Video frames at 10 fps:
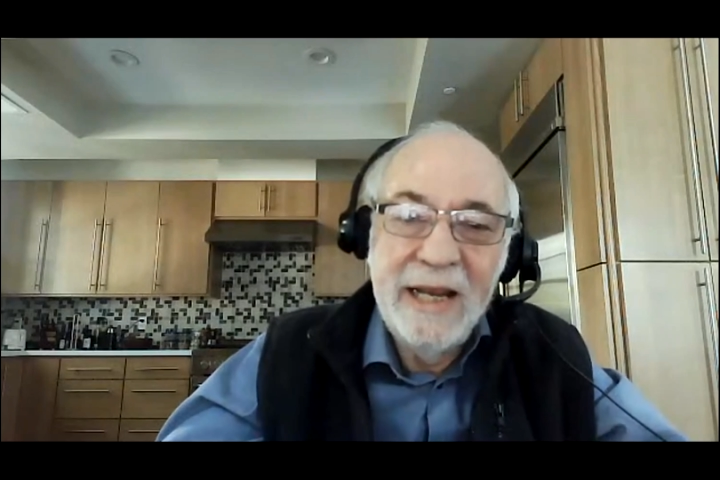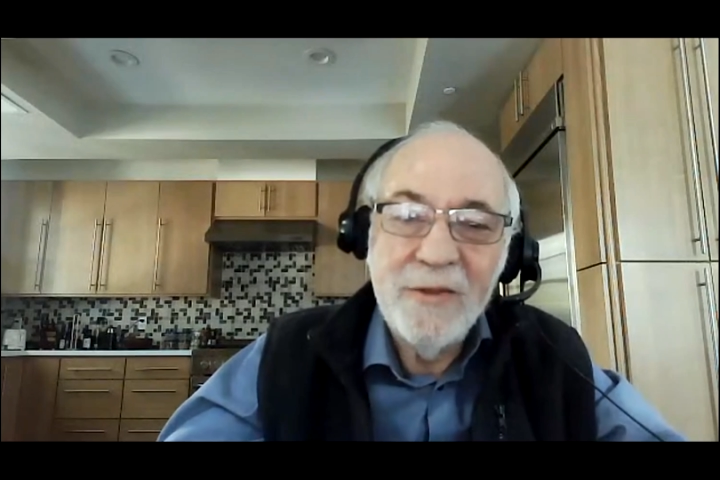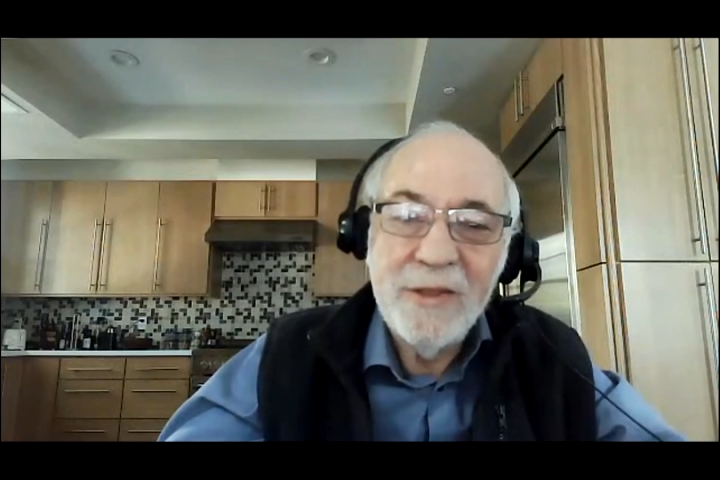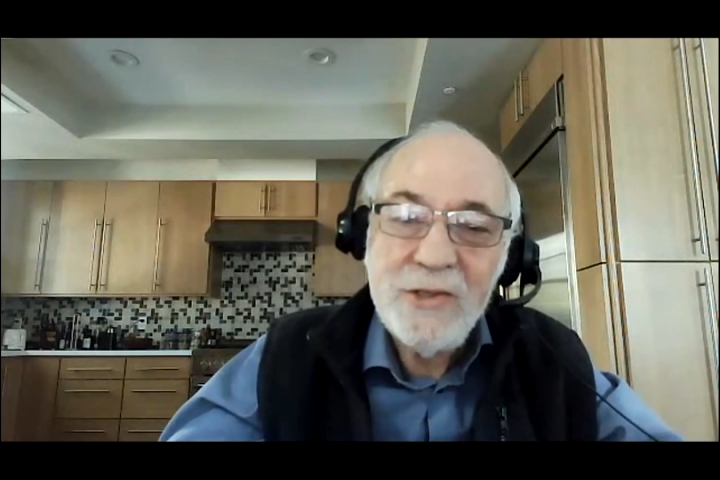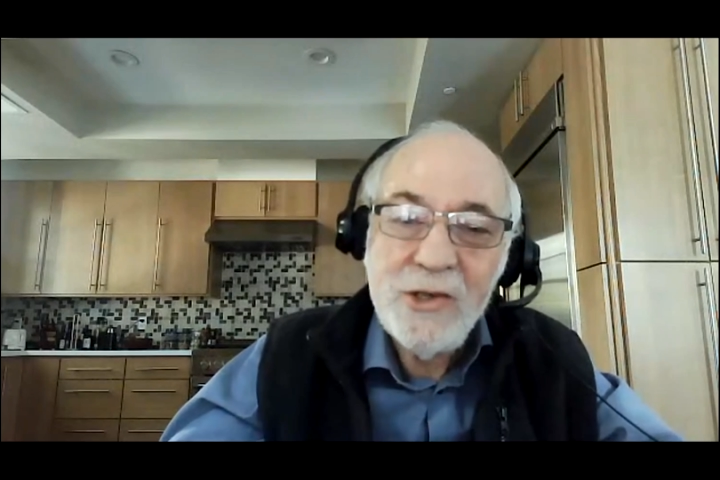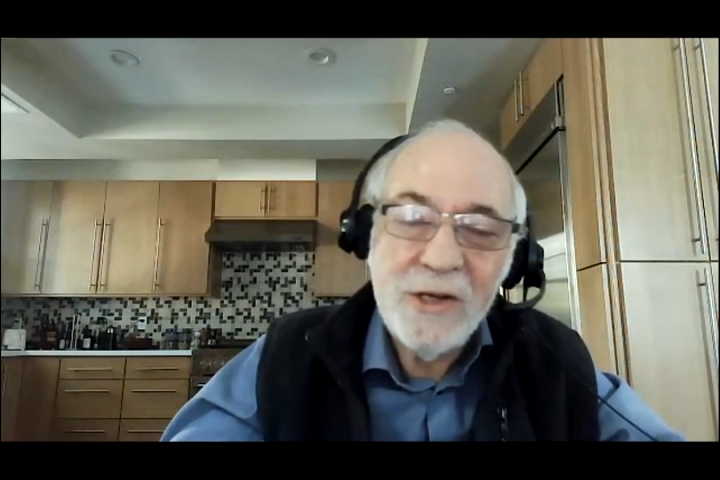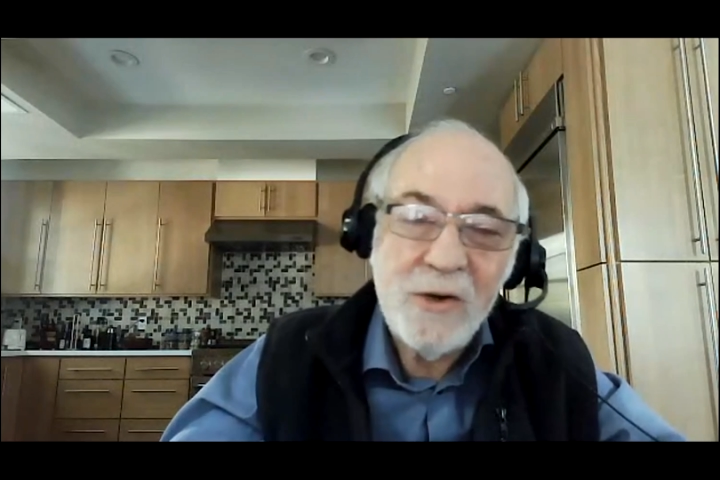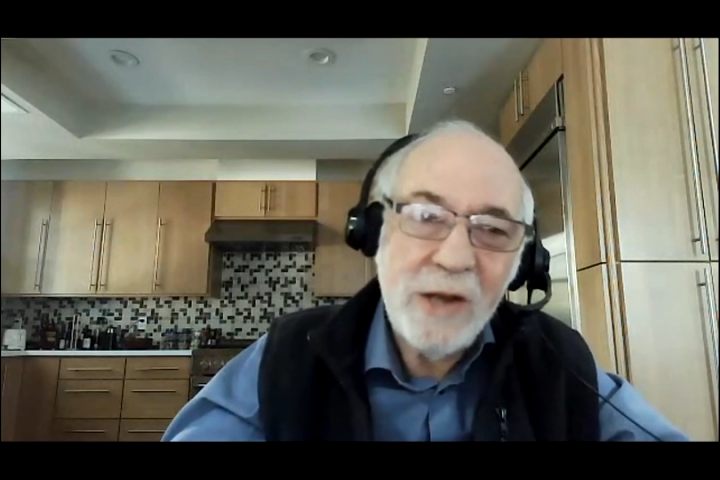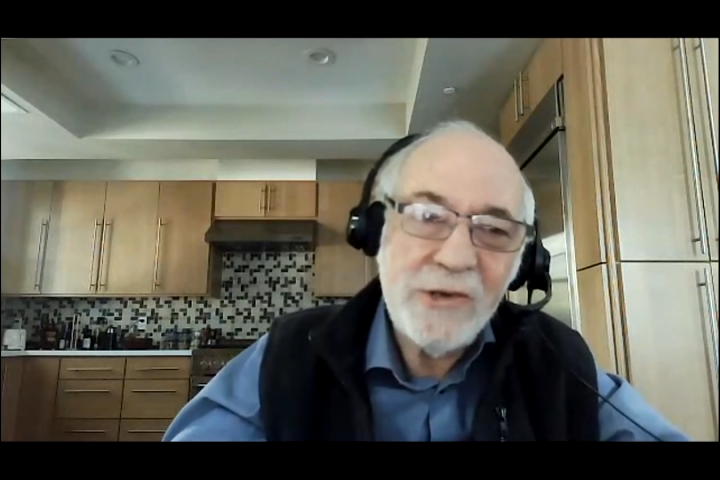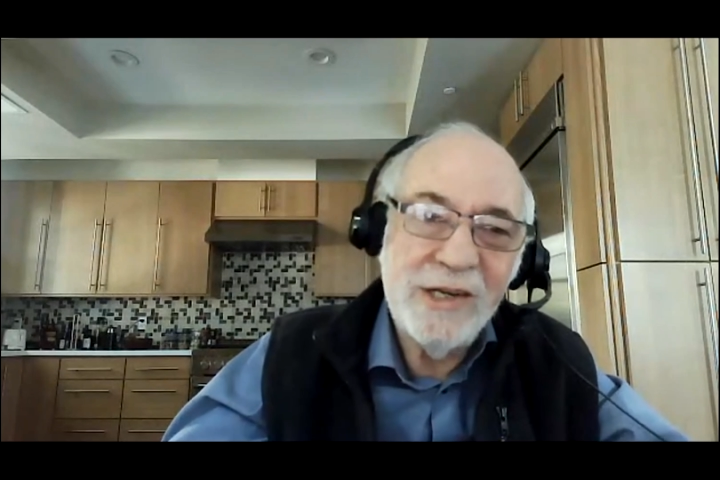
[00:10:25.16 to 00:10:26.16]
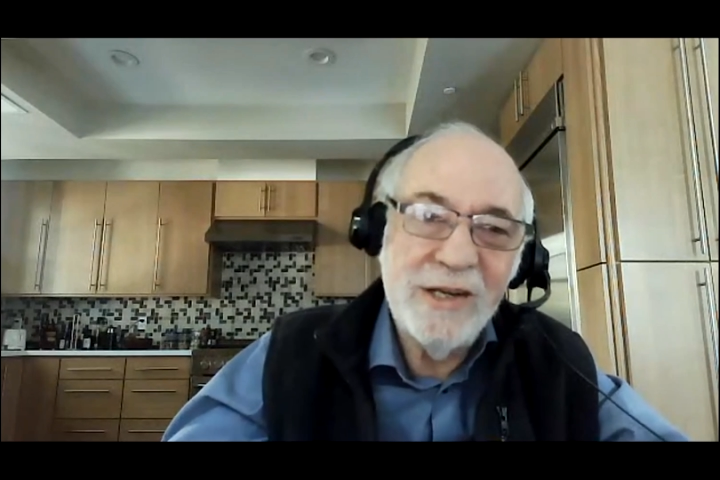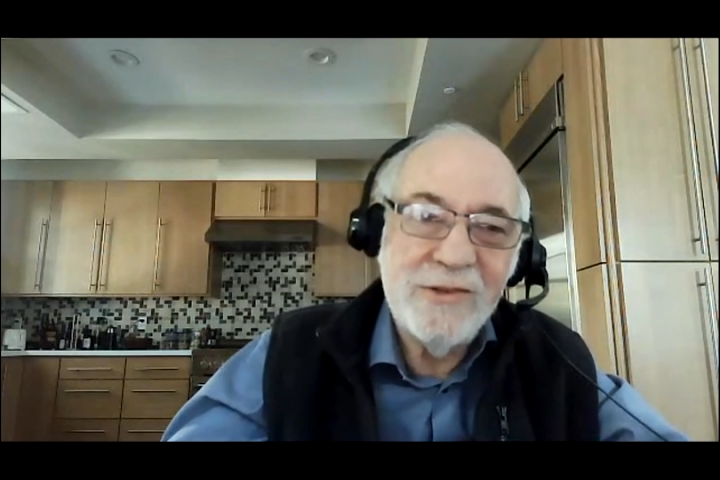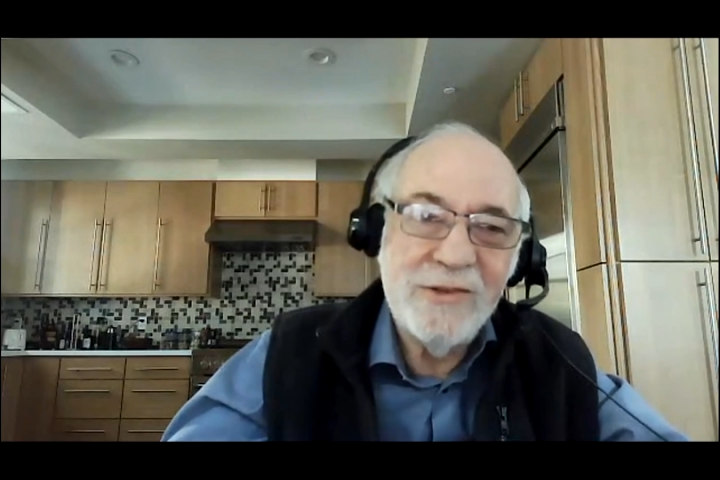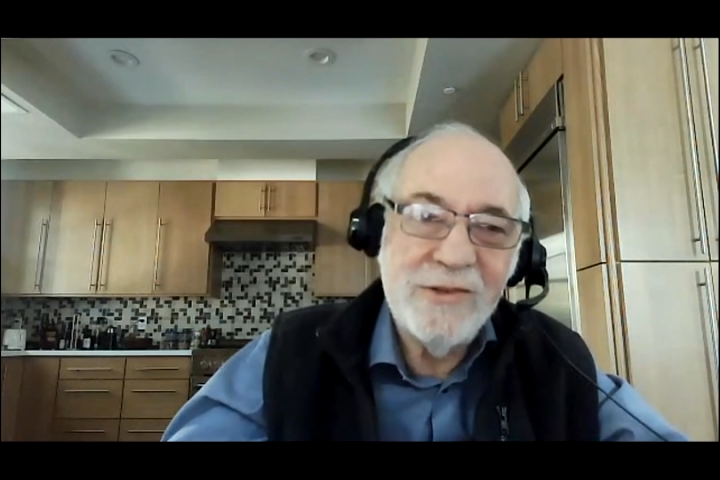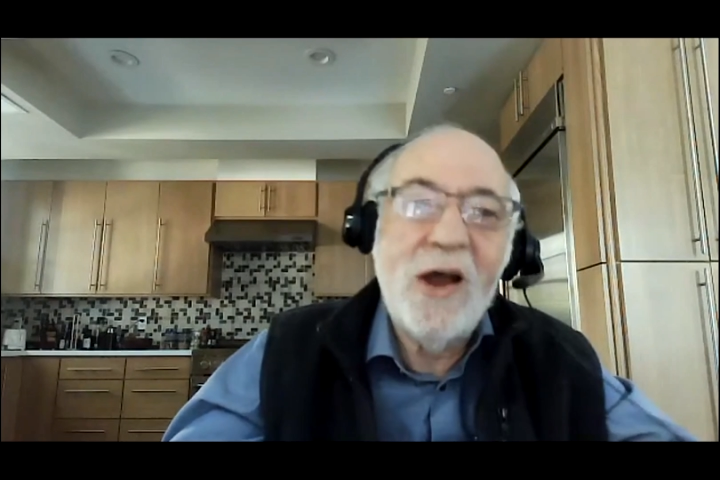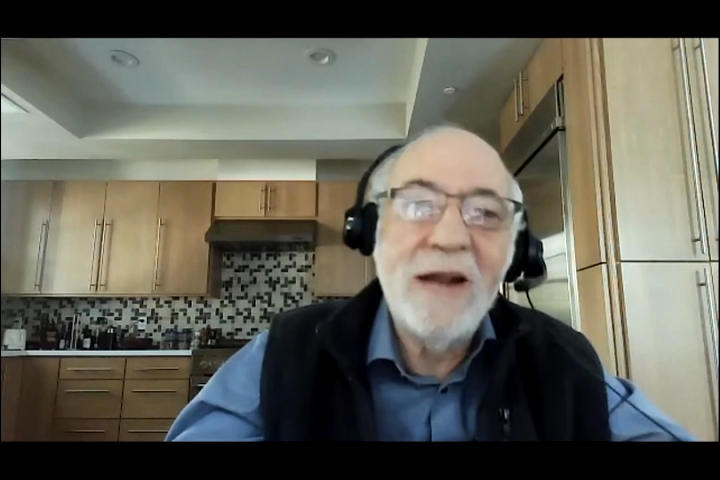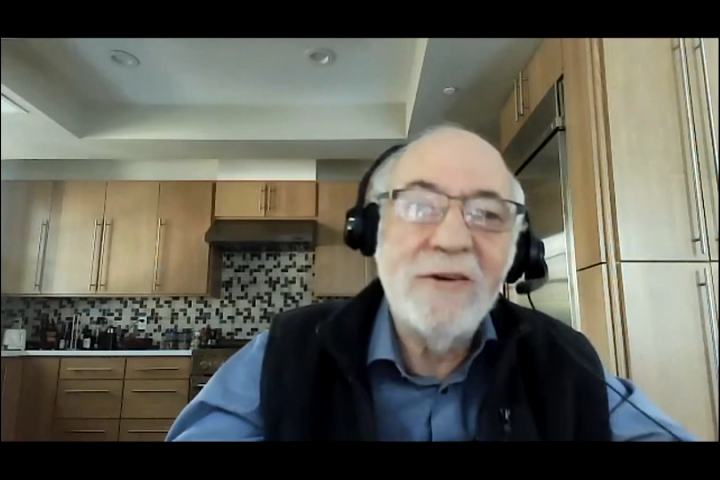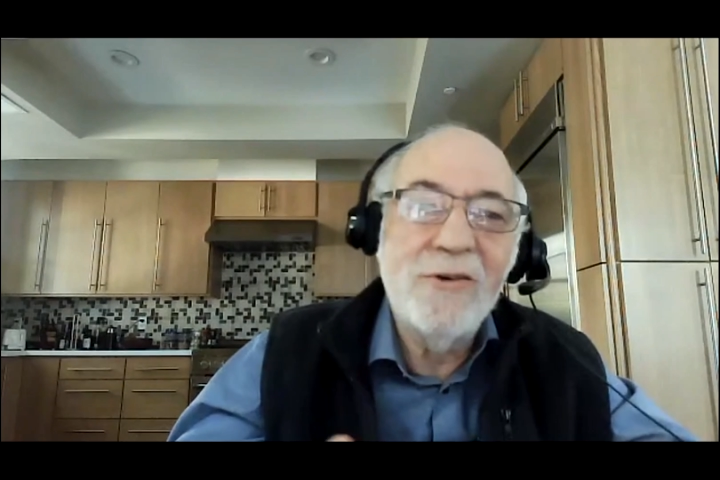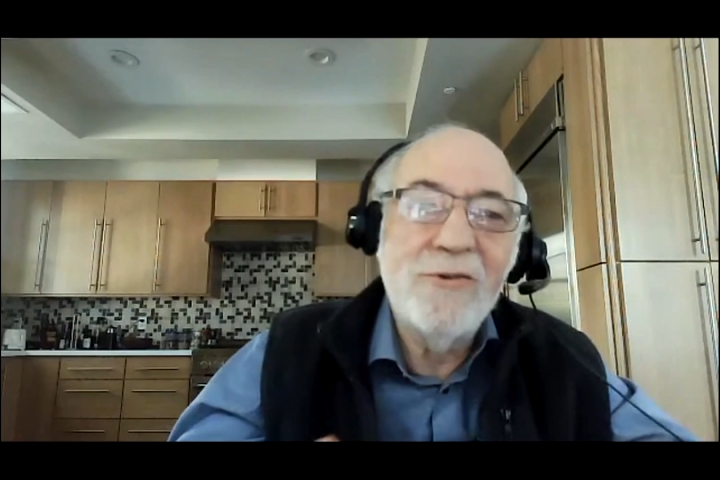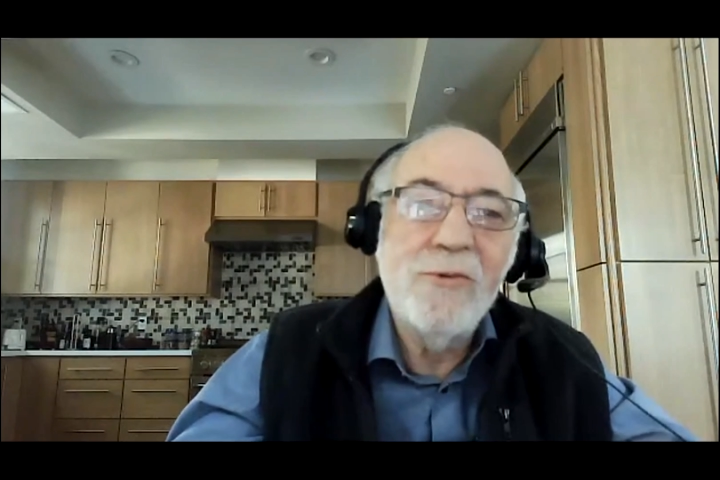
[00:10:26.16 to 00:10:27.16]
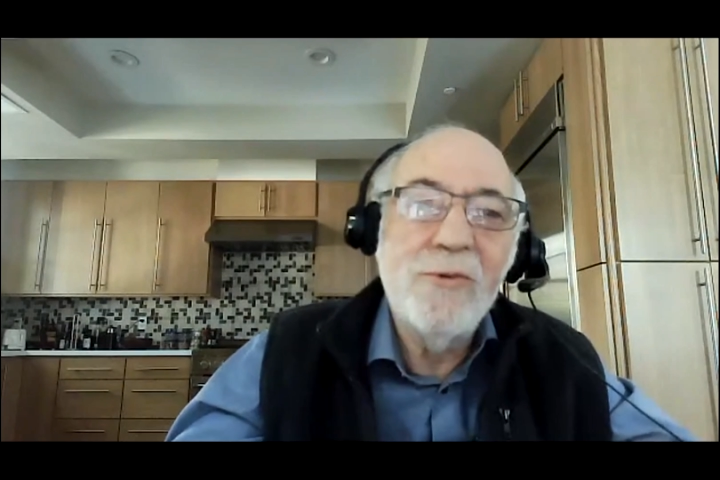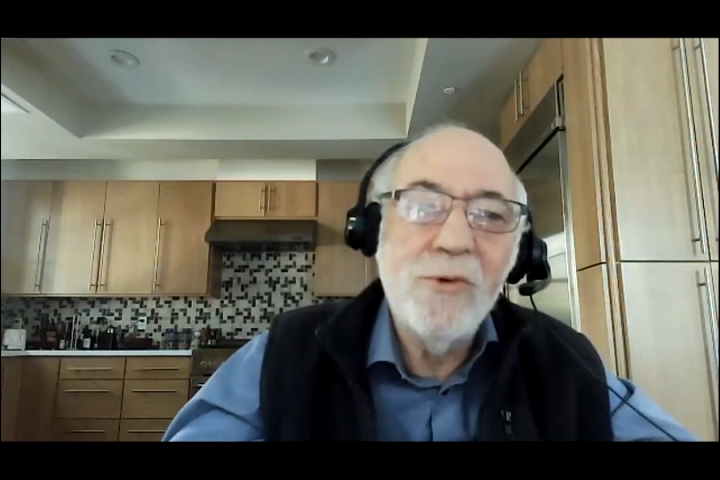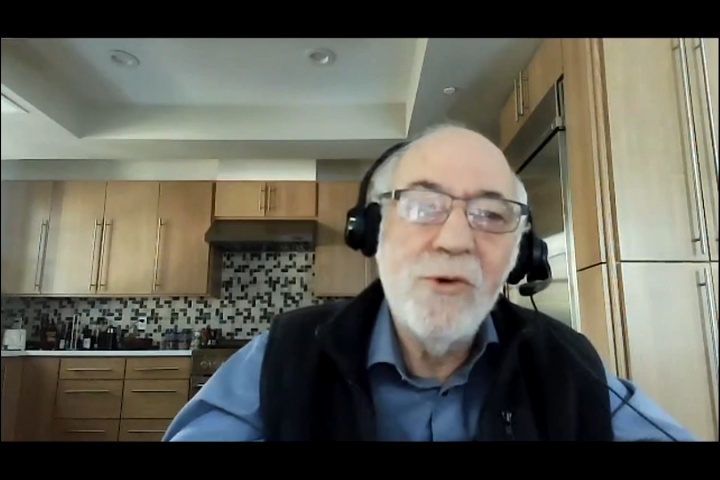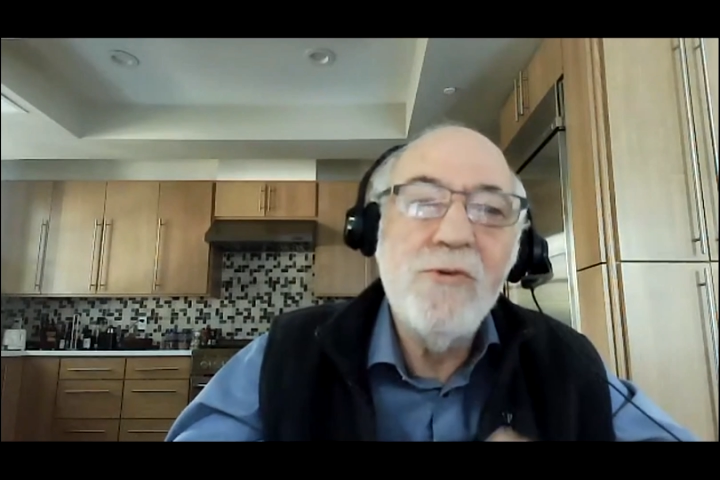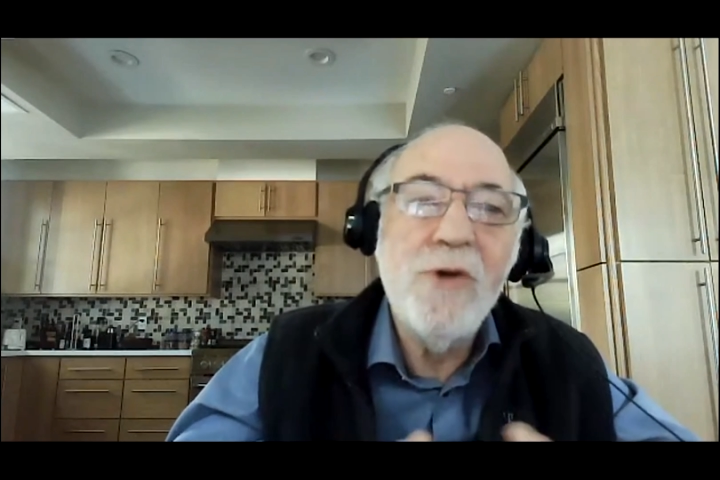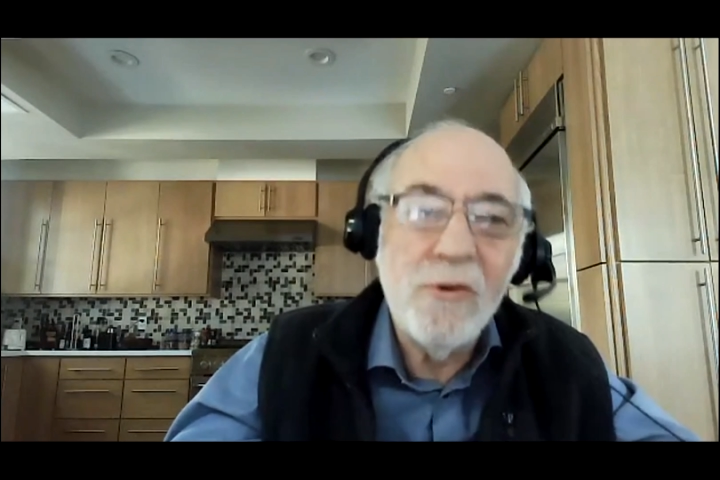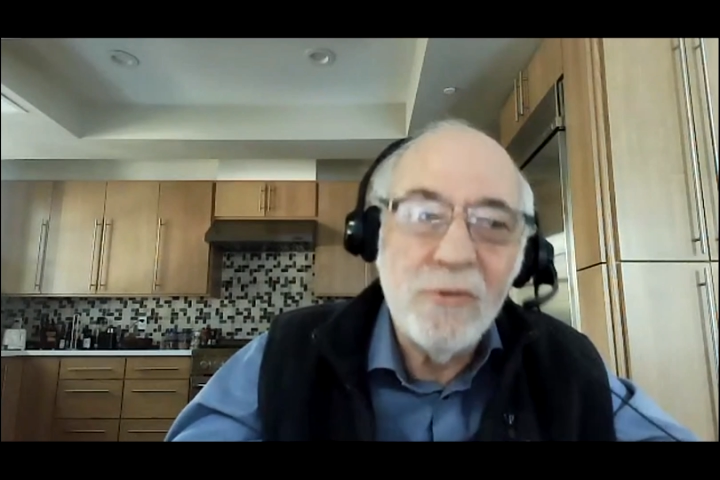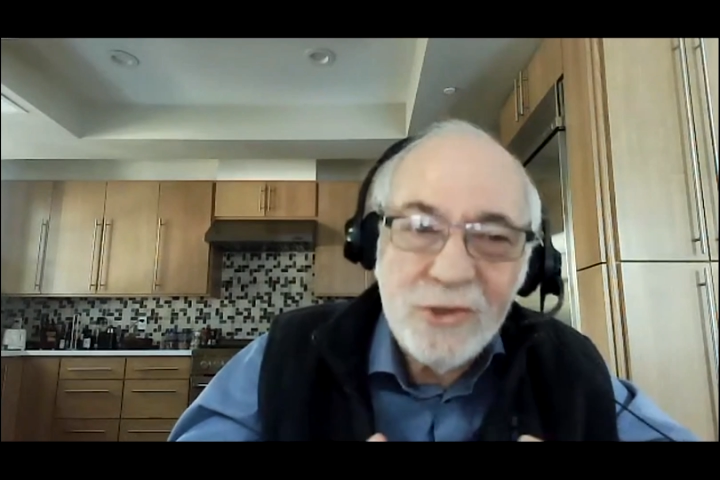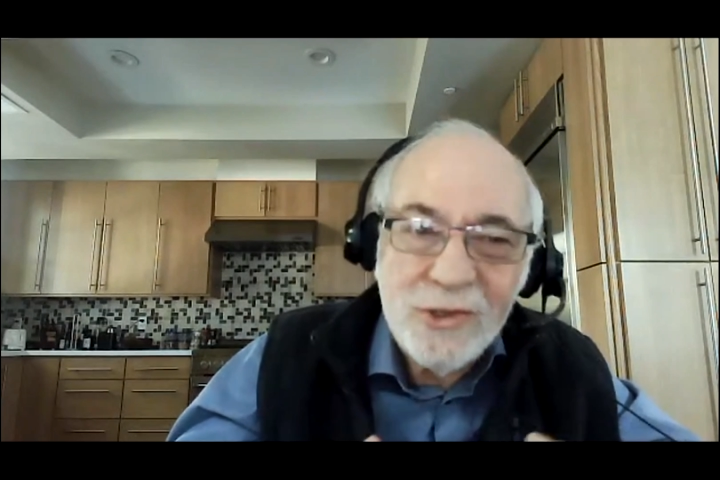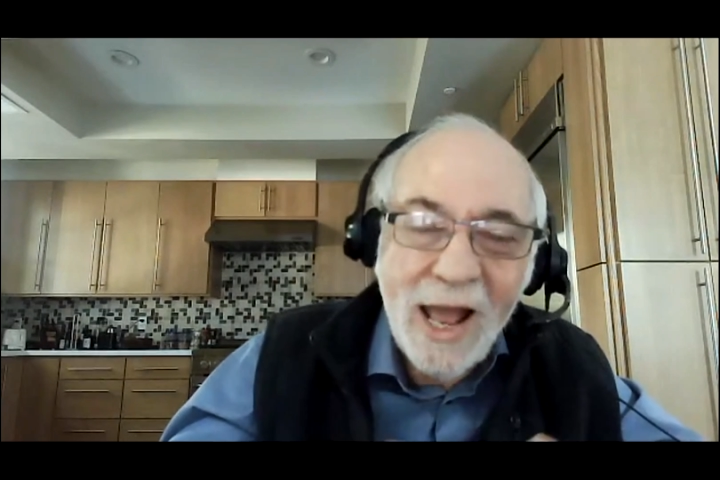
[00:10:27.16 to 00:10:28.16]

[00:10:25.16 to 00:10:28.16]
so the question is, who knows